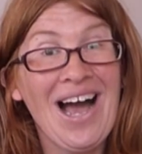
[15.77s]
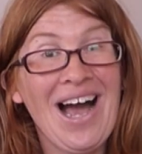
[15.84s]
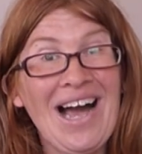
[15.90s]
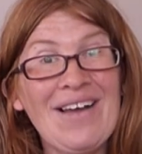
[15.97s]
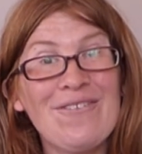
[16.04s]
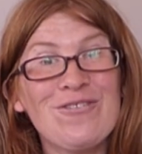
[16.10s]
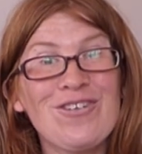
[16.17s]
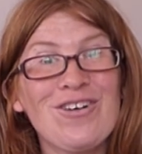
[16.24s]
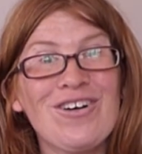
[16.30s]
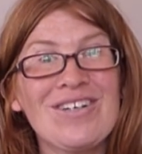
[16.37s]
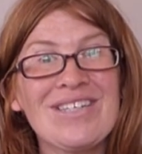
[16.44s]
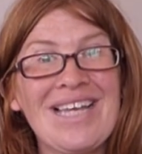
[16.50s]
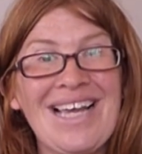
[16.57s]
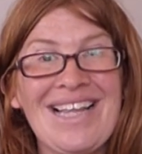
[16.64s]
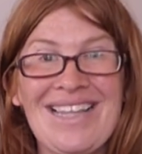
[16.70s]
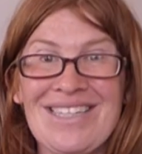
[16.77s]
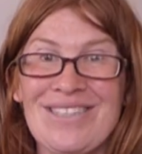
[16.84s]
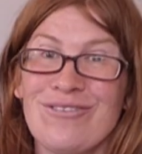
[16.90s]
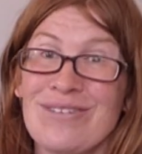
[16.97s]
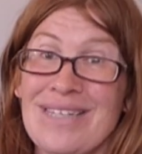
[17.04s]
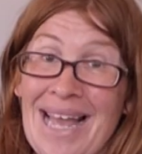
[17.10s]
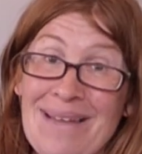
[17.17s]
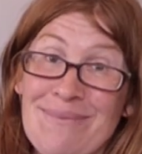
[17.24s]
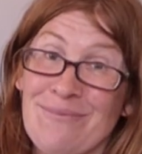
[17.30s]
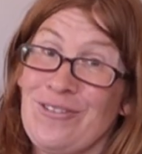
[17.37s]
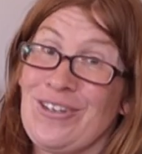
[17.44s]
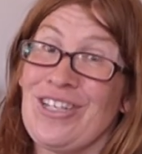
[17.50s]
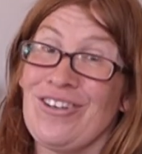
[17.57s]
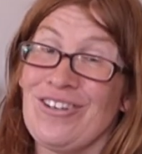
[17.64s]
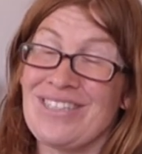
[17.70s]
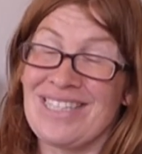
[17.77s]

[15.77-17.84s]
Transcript: I've got a little game for you